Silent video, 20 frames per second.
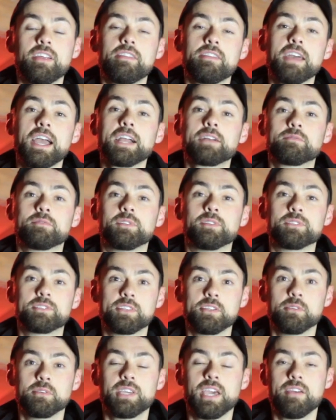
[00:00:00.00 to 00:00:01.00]
thankful
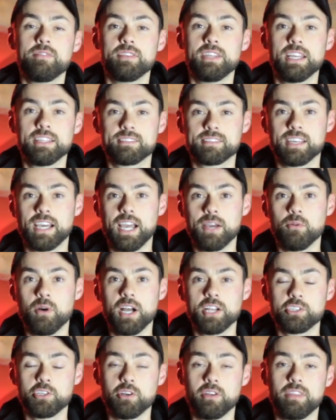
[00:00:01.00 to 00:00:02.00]
to Kevin at
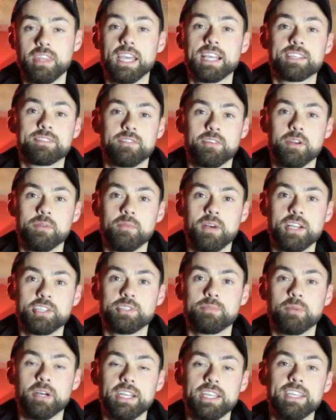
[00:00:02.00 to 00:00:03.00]
Skywatcher. Thanks very
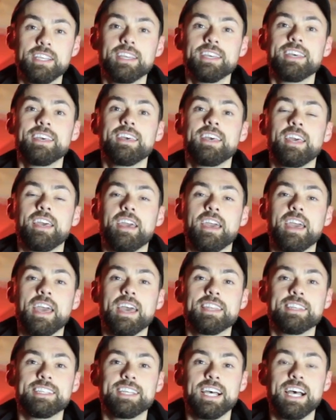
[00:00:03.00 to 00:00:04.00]
much, buddy.
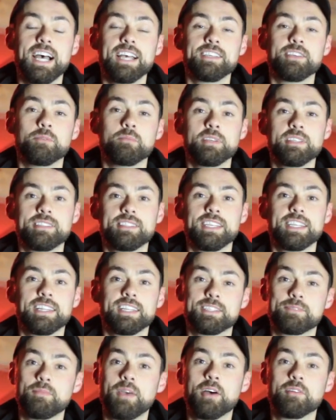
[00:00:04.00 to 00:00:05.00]
And uh, you'll be seeing
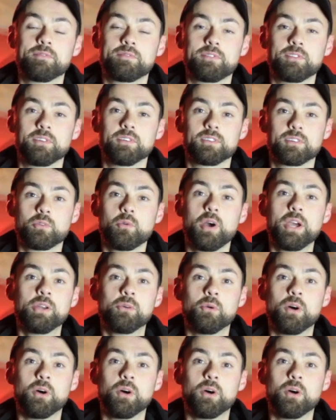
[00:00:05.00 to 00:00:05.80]
this mount for quite a